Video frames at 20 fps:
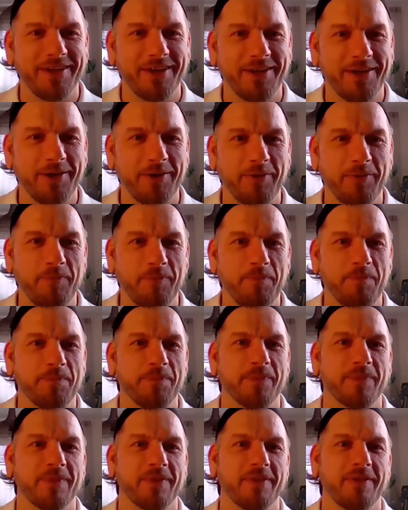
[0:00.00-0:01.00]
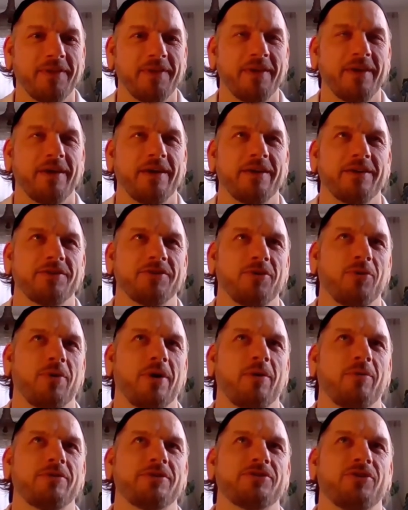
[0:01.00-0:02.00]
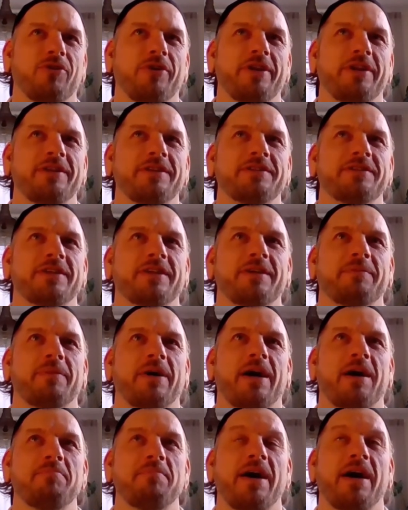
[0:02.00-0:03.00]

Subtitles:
So I was starting to